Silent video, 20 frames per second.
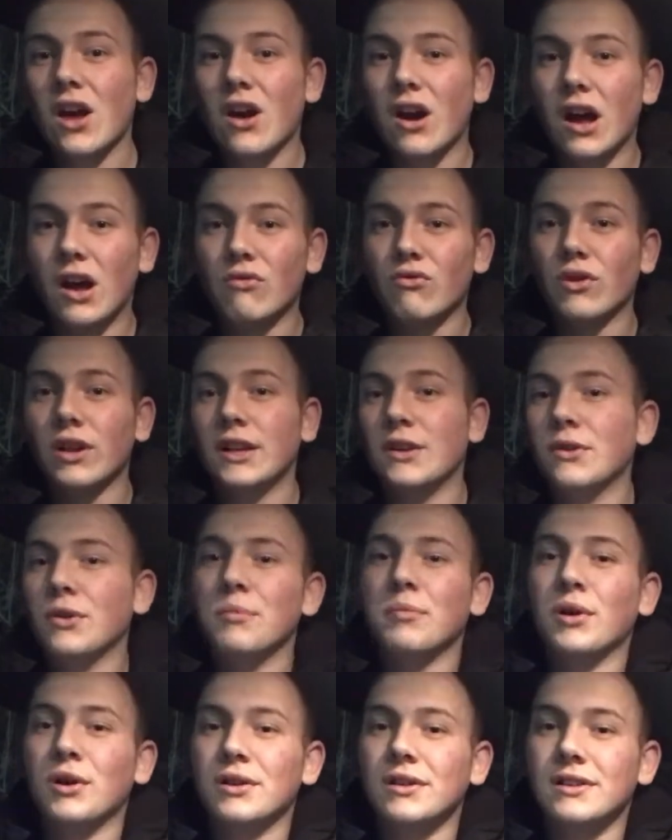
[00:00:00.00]
I really
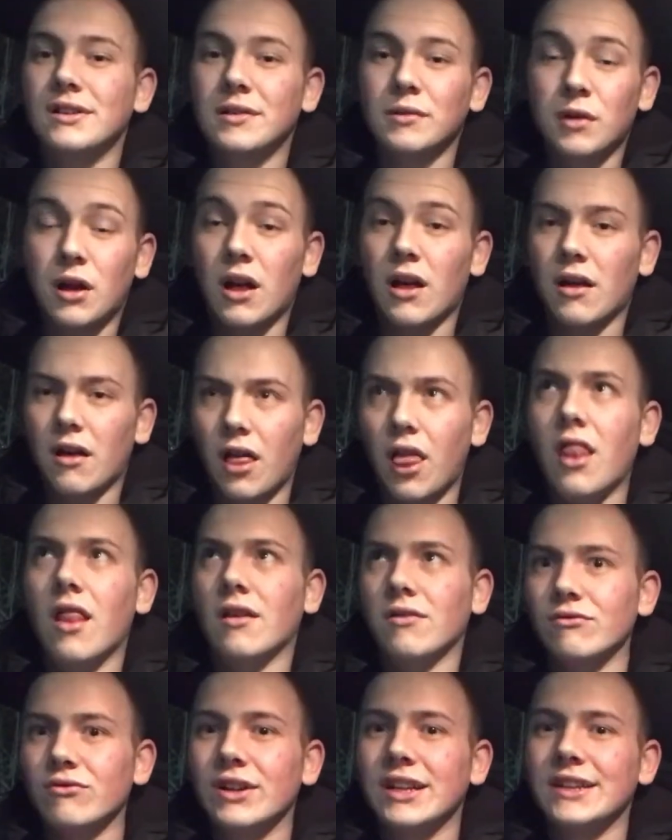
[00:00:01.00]

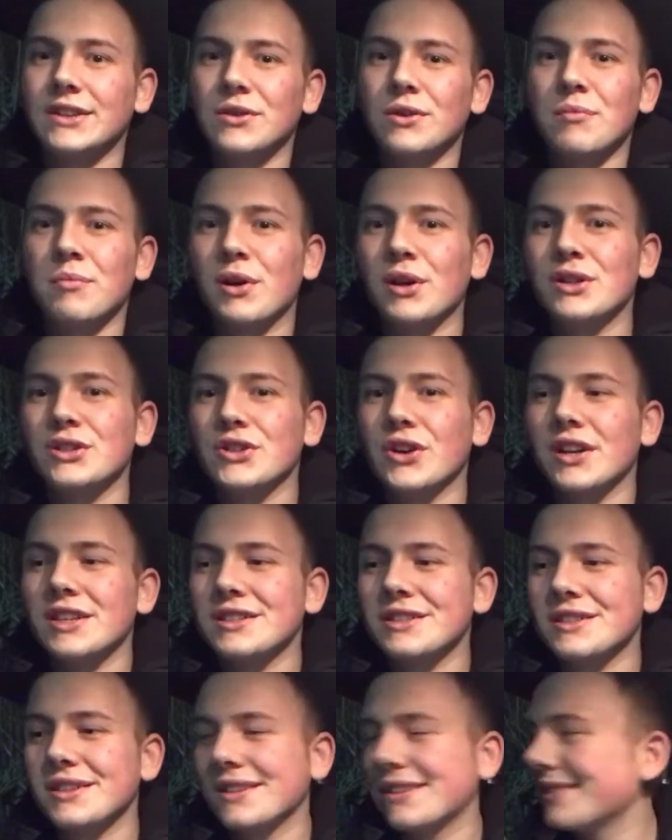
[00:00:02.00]
do
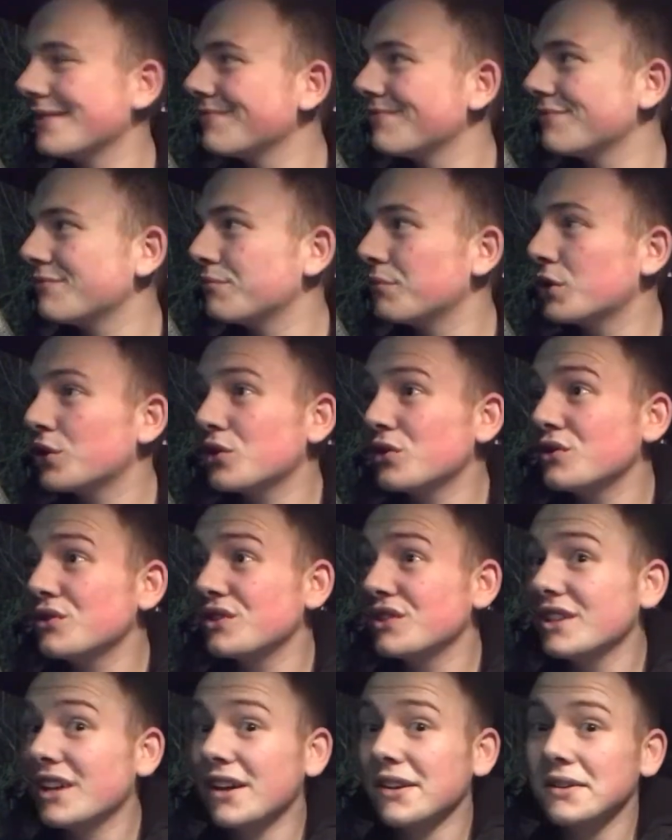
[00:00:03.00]
apologise,
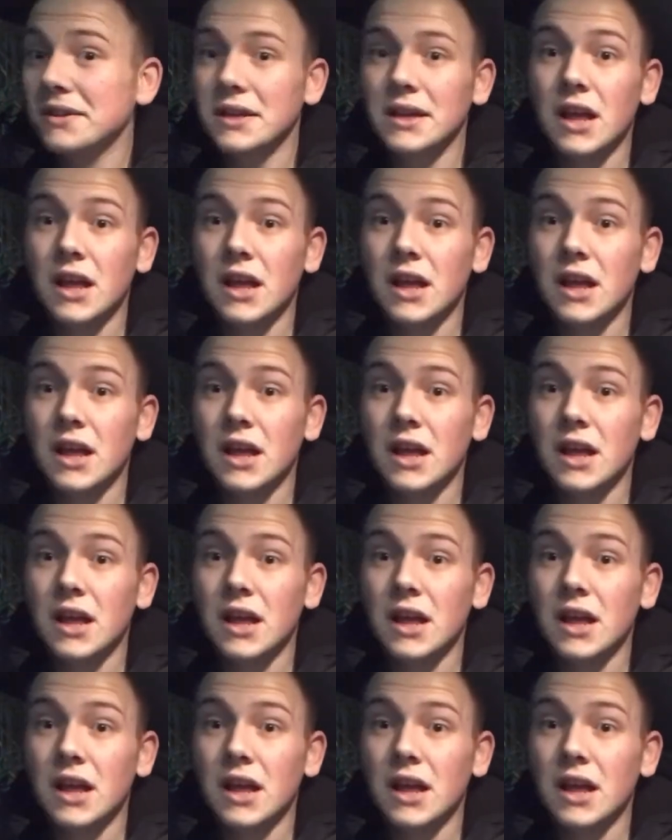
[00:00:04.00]
because you know,